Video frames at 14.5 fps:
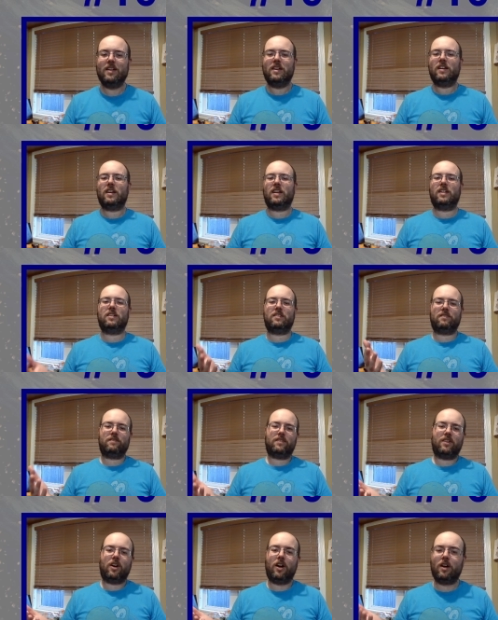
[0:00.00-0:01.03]
And
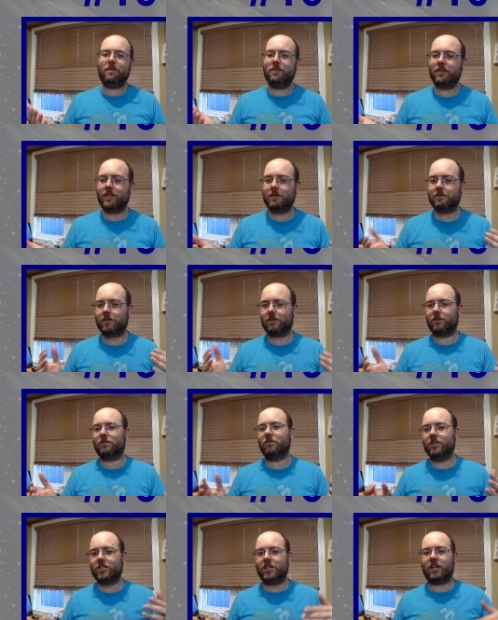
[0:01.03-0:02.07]
oftentimes the
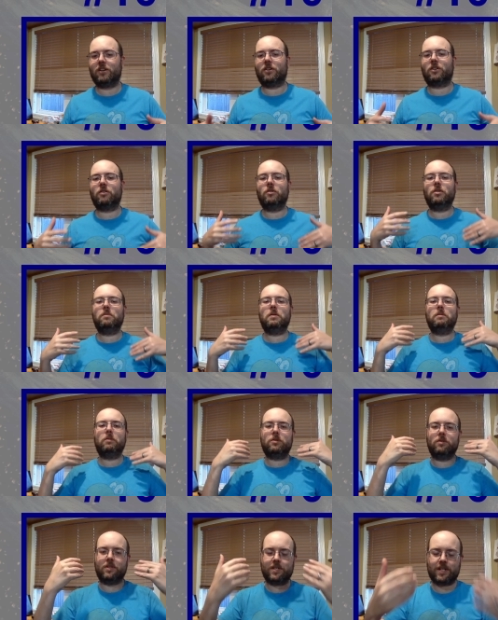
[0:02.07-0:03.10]
control-ish deck are going to be able
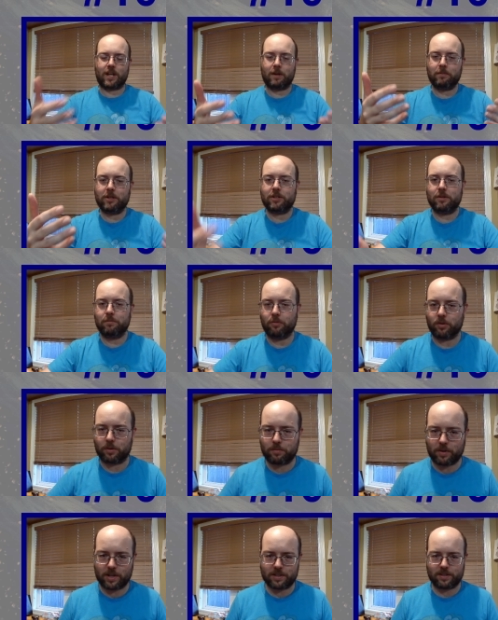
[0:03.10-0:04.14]
to establish the board
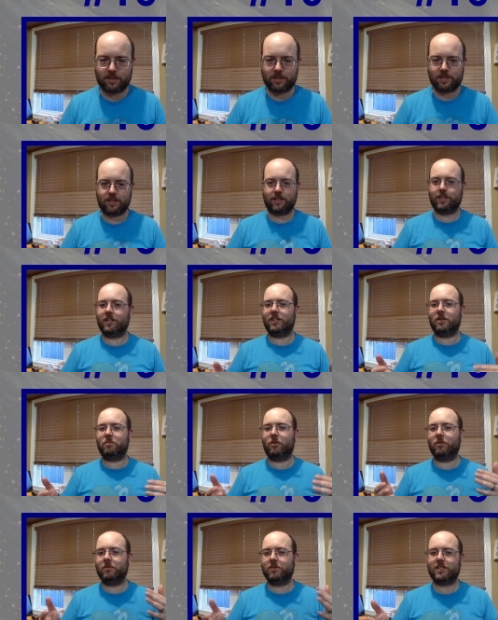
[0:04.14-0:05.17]
presence. And then the
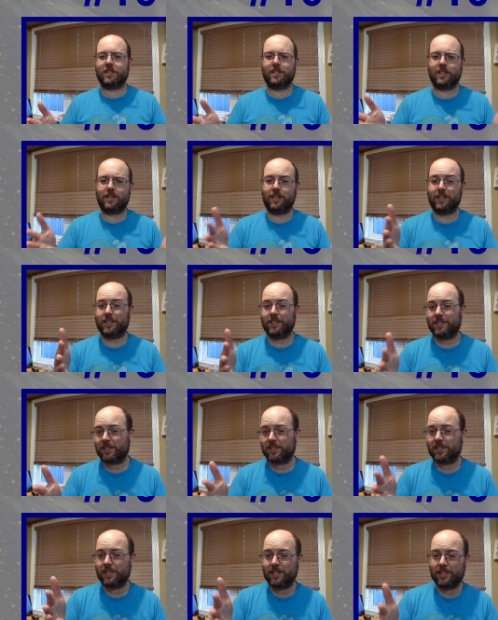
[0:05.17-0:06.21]
opponent's like
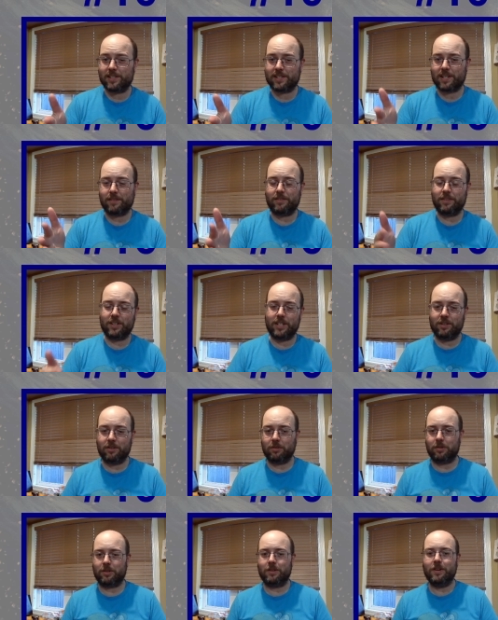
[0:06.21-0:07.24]
16, 17
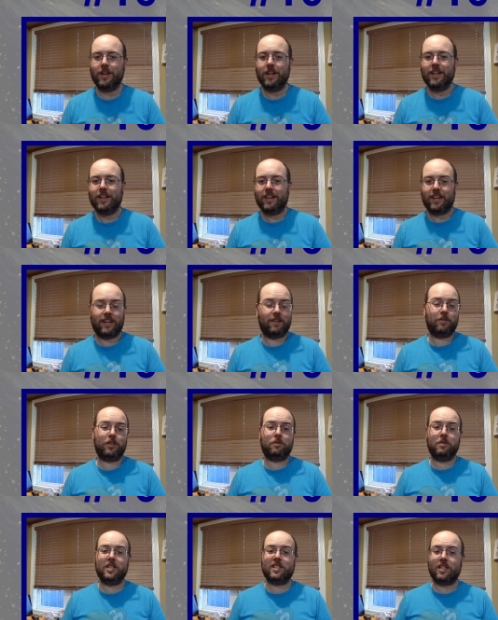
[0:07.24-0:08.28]
lore, which
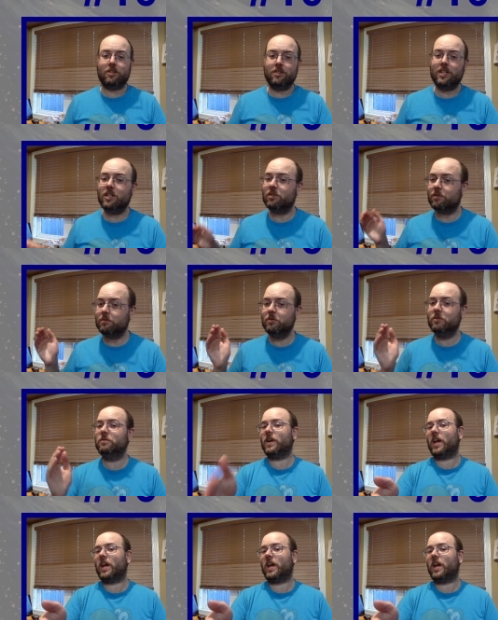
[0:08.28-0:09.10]
means that you need to remove